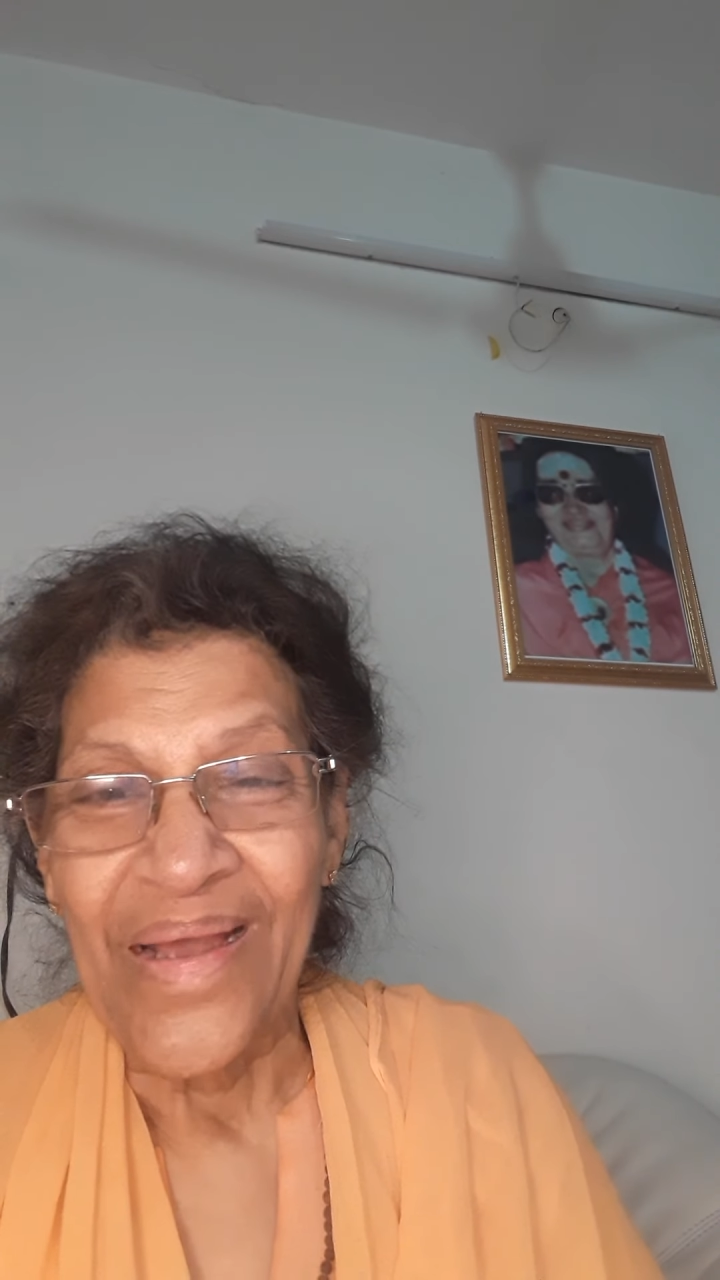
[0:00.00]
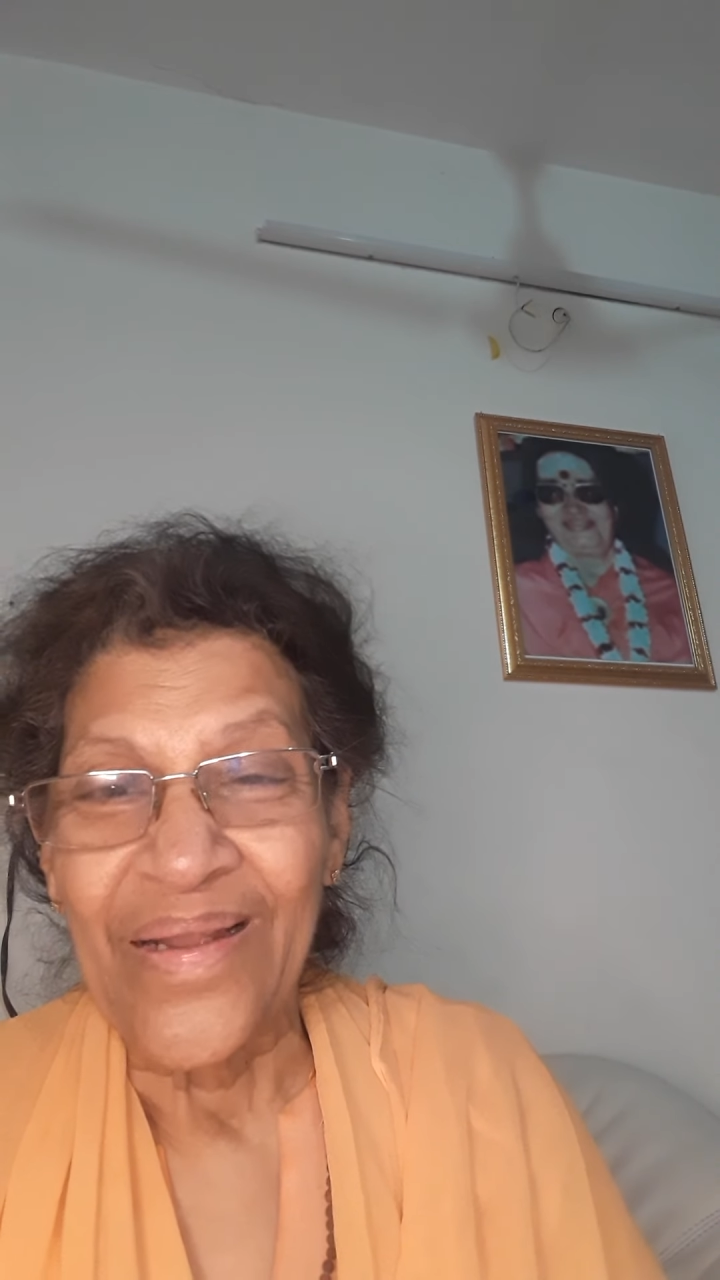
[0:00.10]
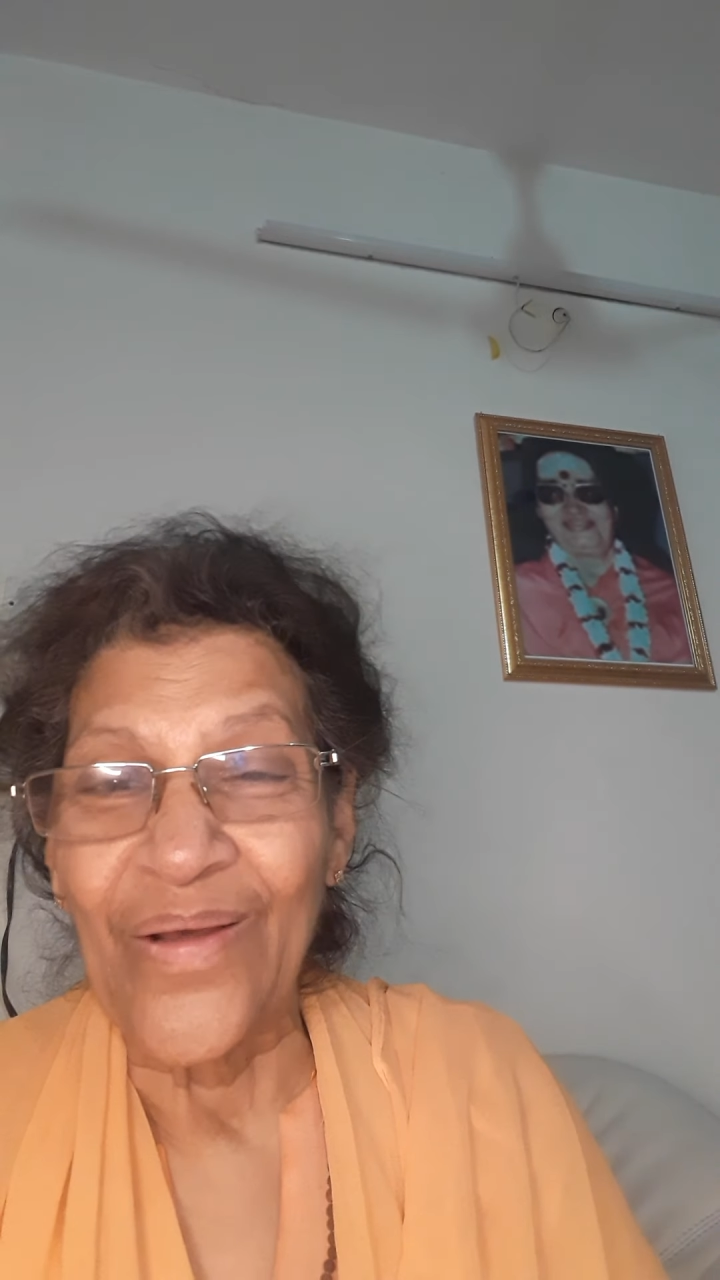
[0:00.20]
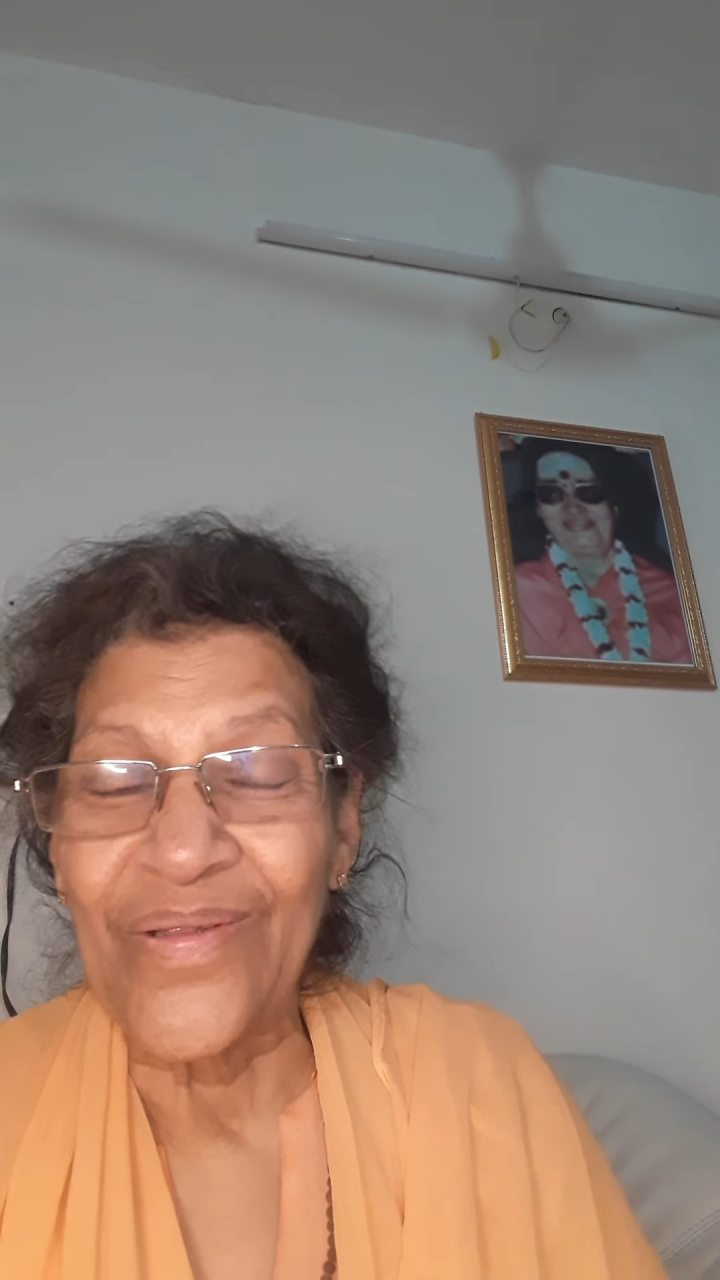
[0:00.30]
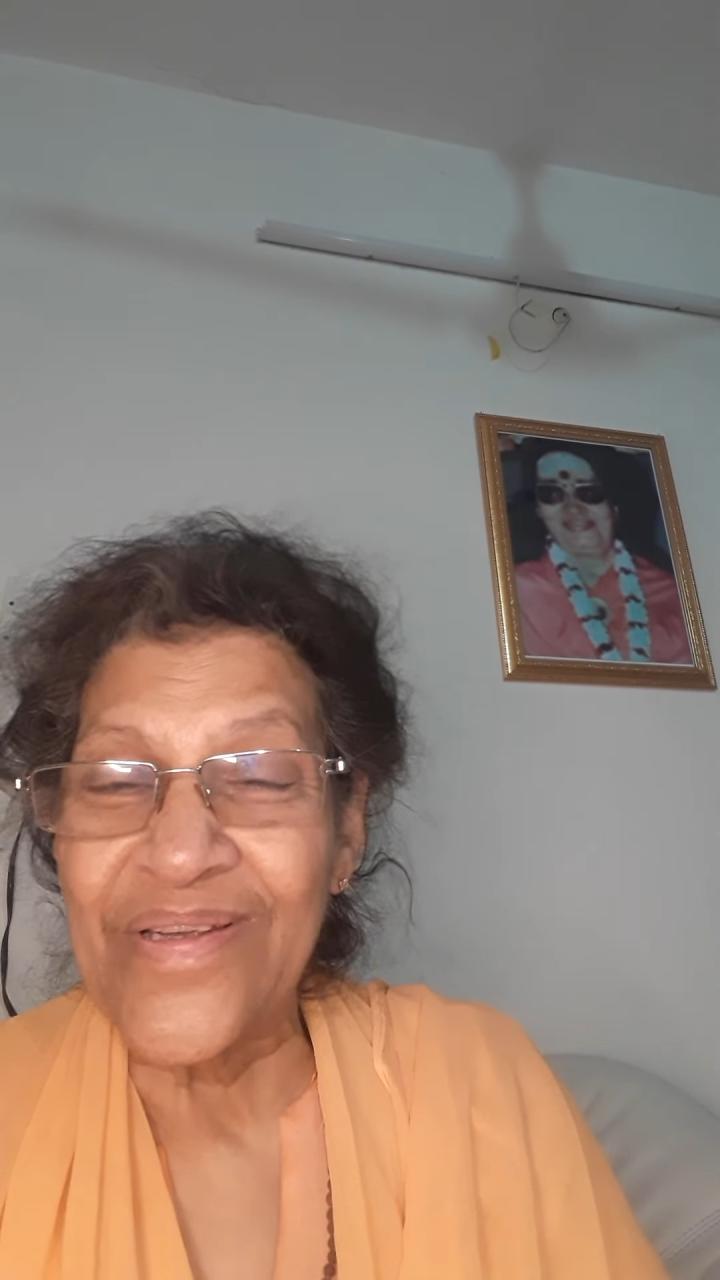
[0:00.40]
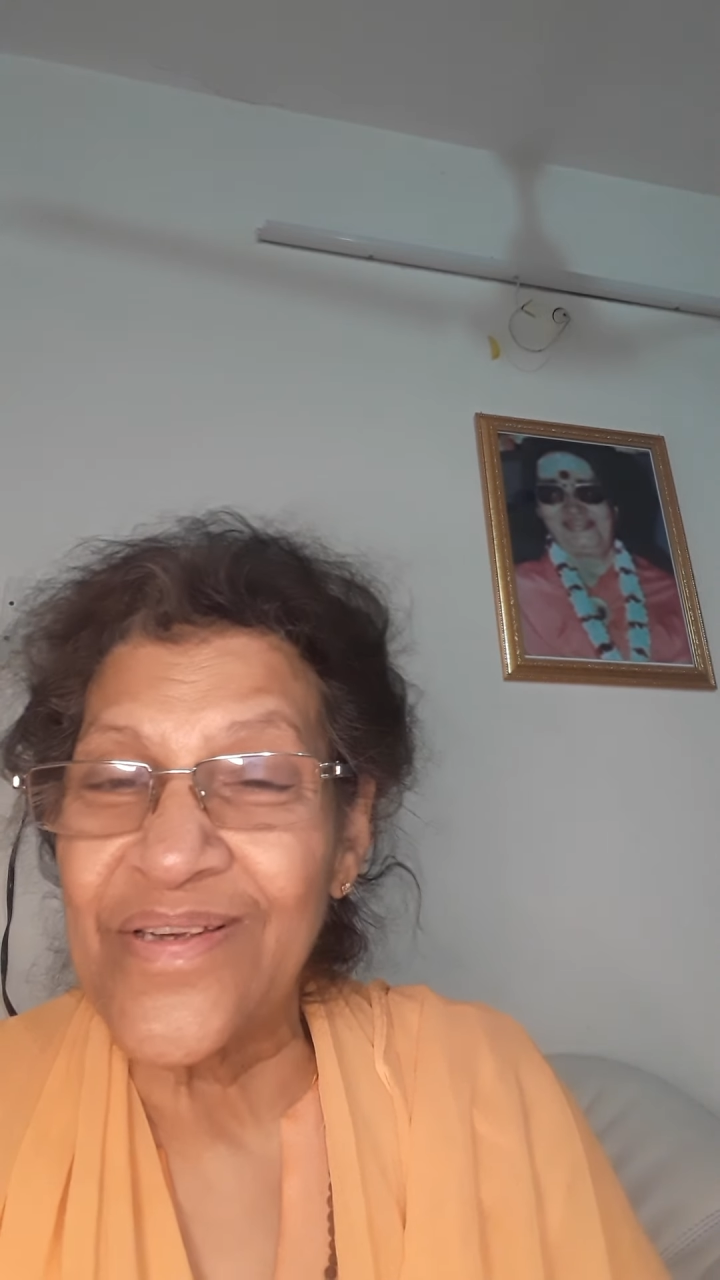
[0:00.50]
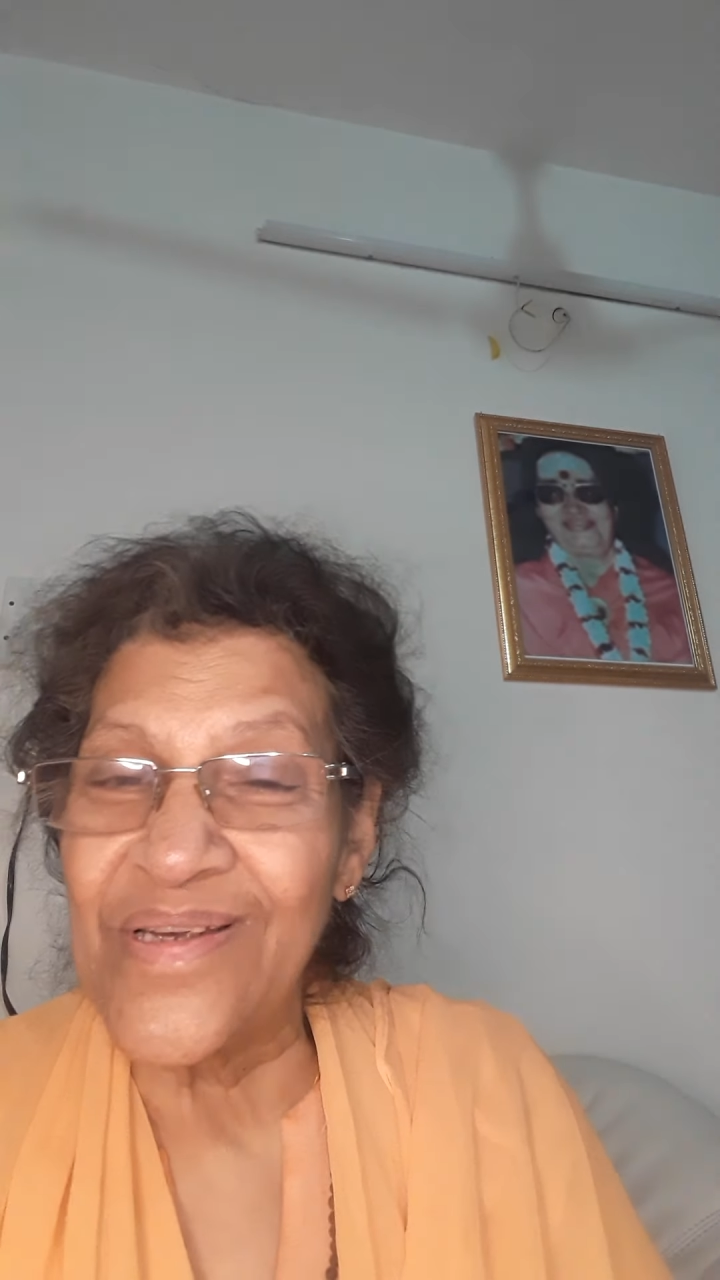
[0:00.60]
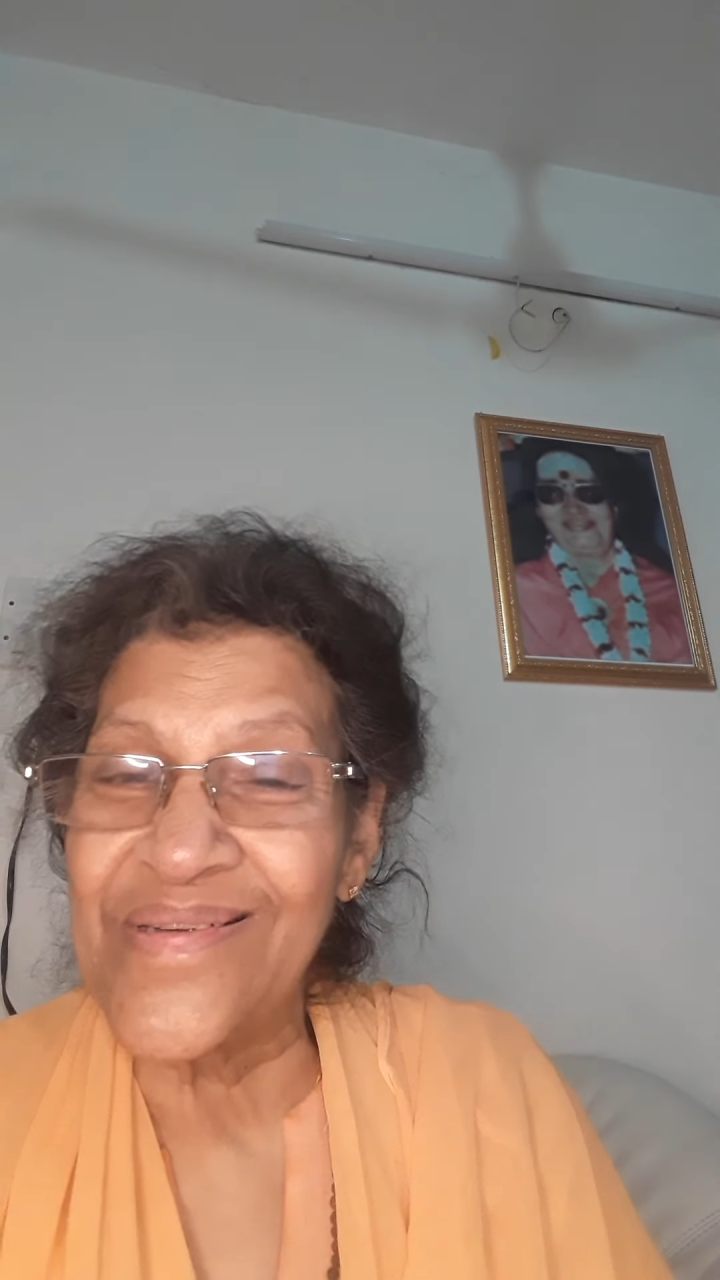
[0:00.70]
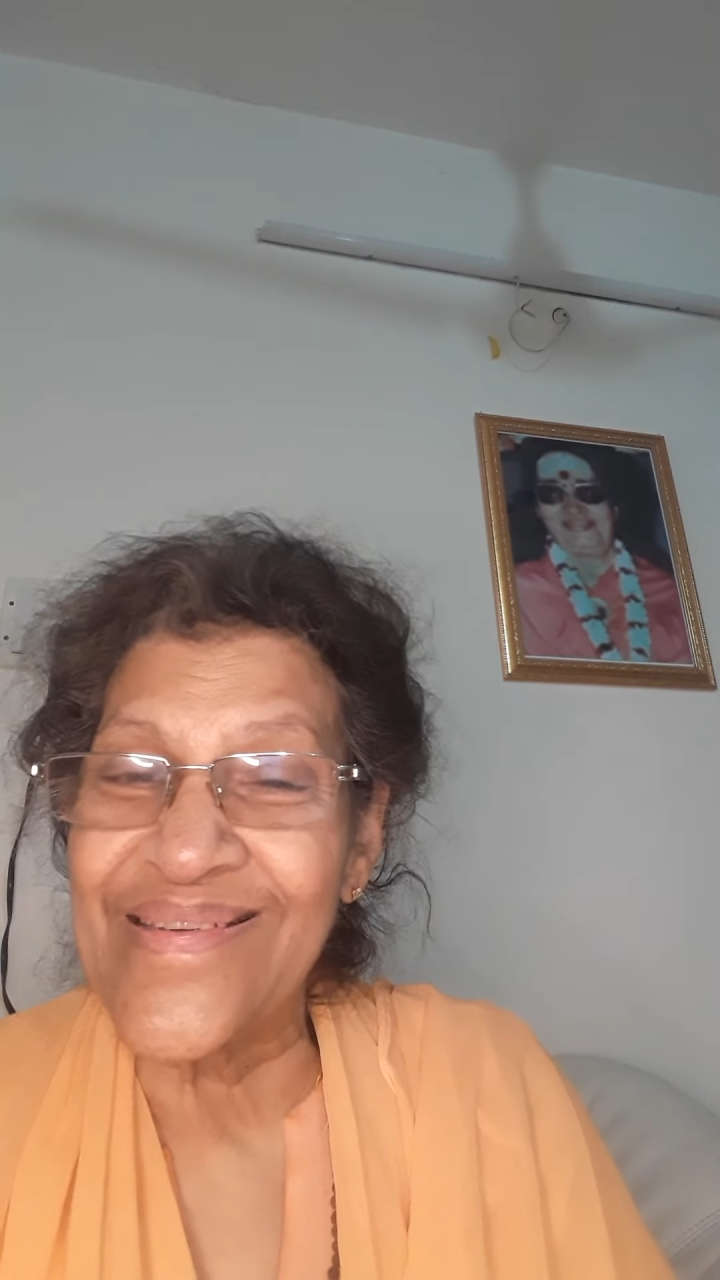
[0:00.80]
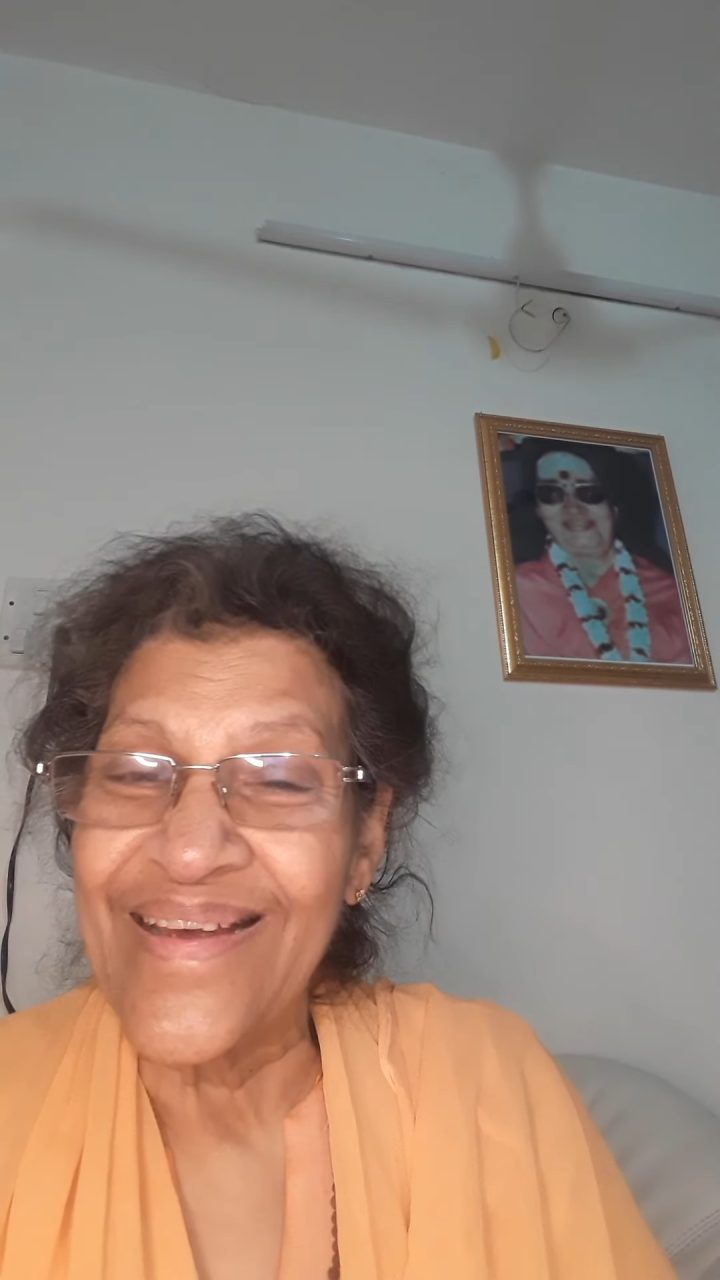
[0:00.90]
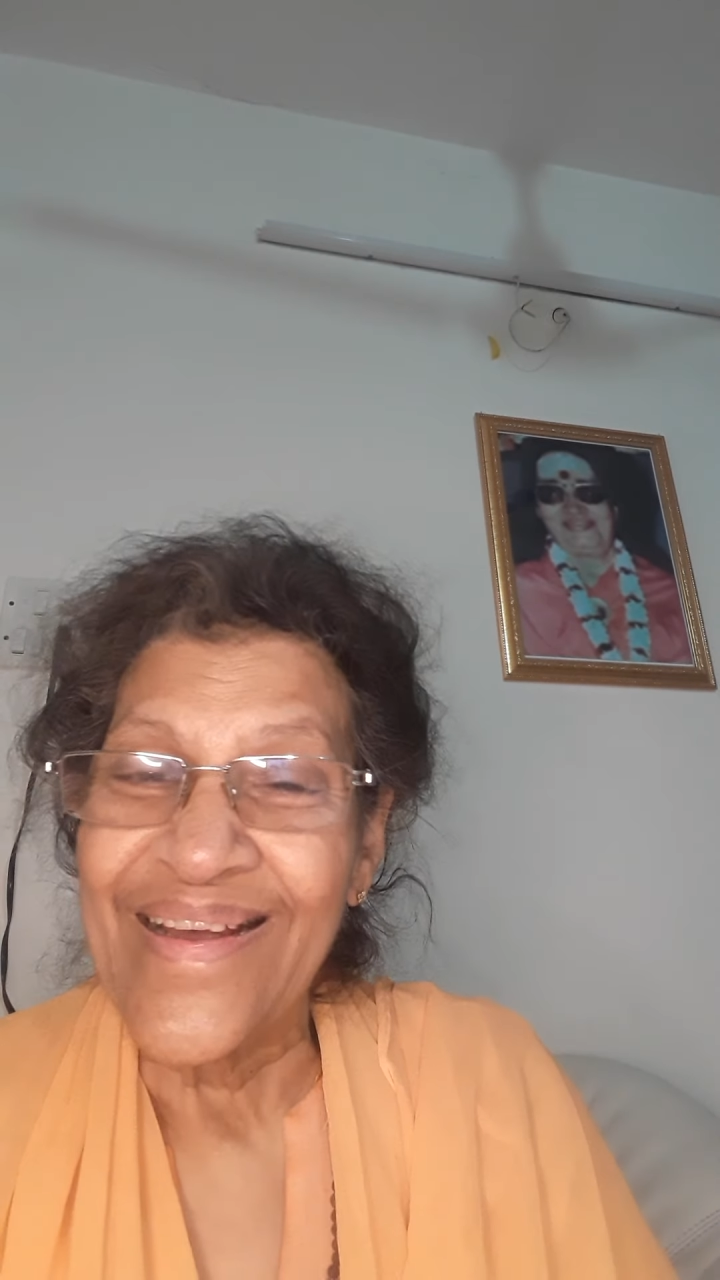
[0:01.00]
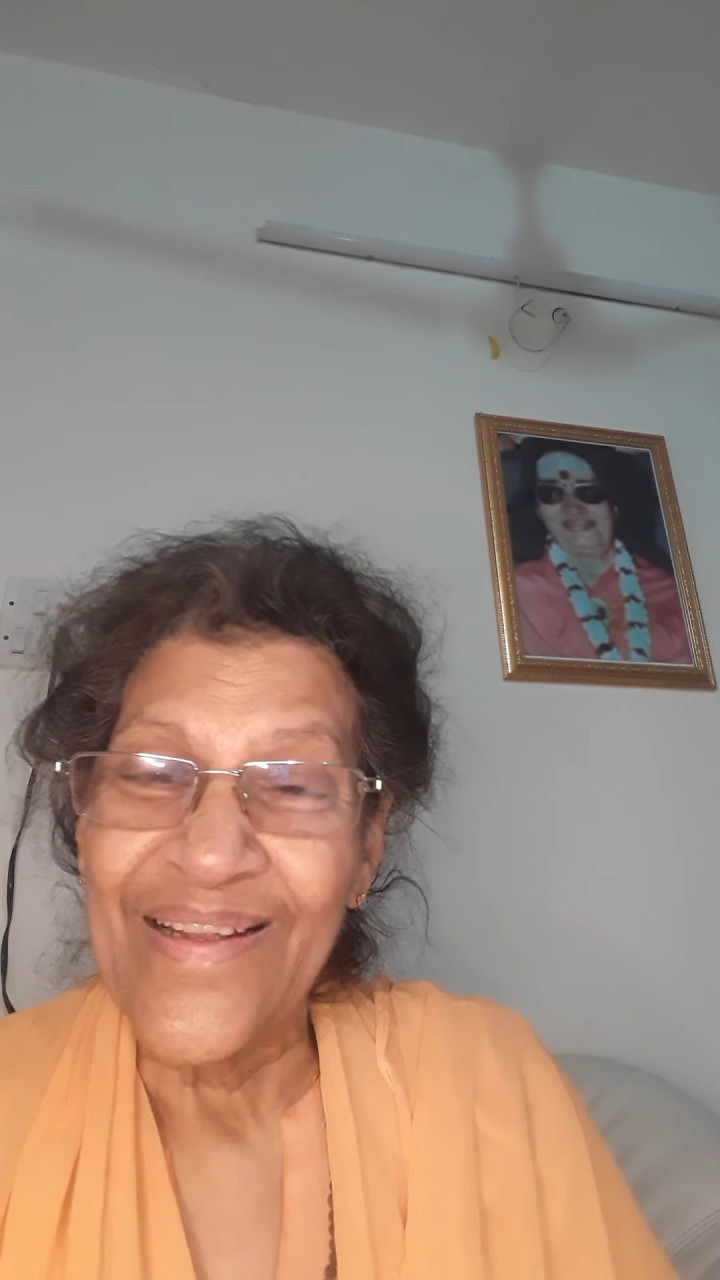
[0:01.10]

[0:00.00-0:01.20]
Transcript: on. This is